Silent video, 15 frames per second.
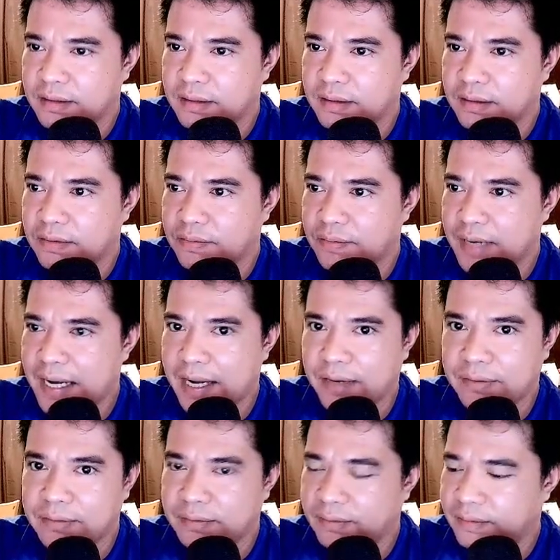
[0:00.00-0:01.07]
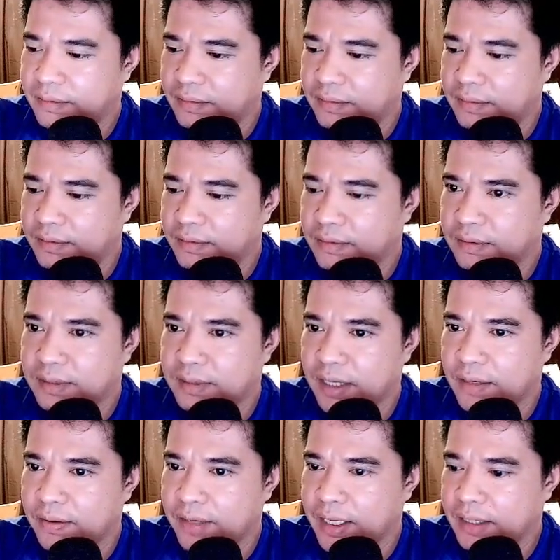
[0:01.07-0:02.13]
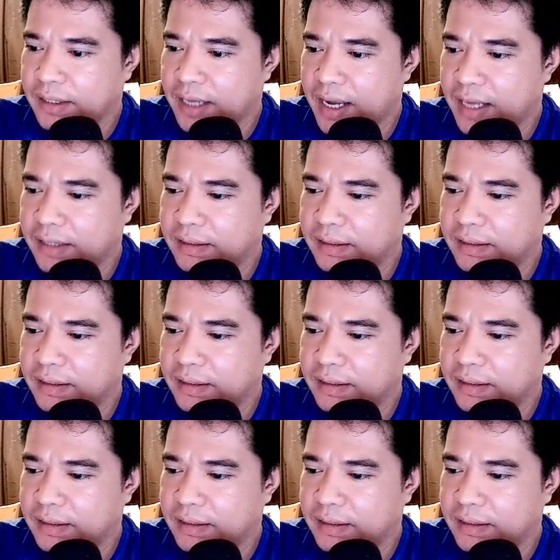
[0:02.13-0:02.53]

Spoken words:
Oh wow. Take a look at that.